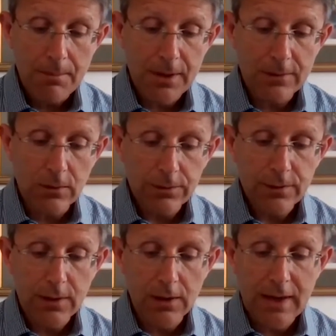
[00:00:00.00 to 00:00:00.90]
But he's
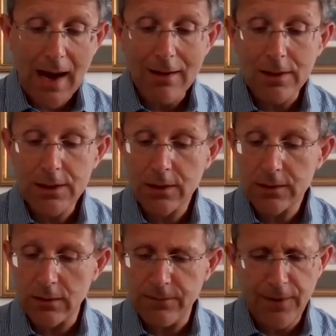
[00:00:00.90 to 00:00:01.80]
also got
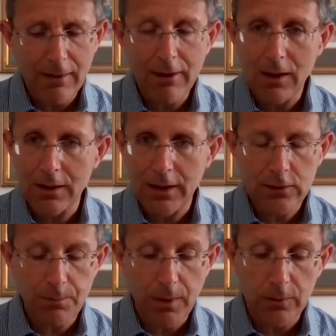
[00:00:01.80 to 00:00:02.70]
Aratus, a very
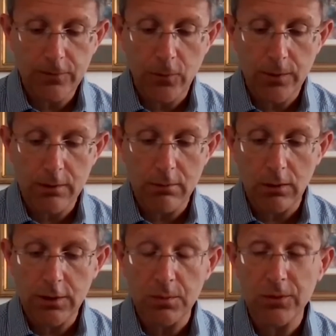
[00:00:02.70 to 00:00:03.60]
unexposed
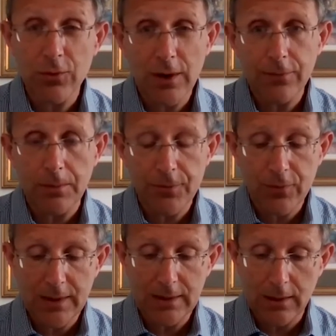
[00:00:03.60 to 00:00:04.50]
four-year-old who was 3 from
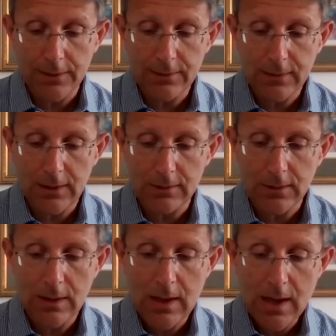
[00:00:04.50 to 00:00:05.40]
3 last
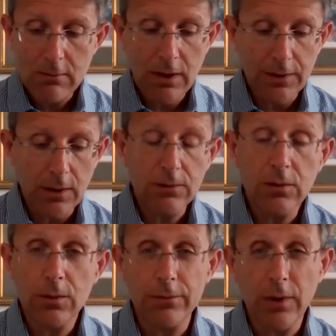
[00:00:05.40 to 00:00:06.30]
season, ran no
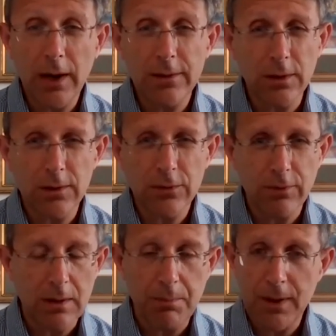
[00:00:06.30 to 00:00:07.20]
sort of race on its
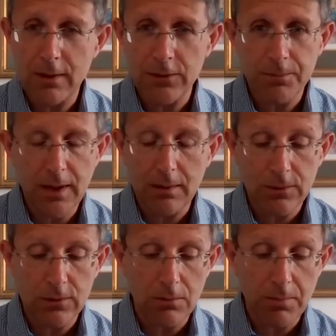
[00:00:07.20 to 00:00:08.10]
reappearance, but that
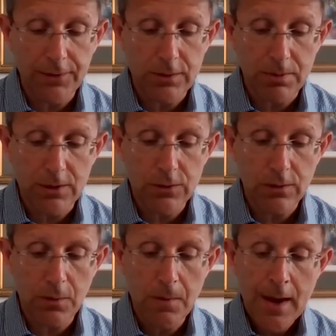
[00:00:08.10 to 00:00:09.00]
was too bad to be
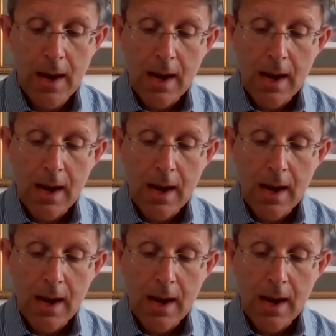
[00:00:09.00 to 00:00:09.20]
true.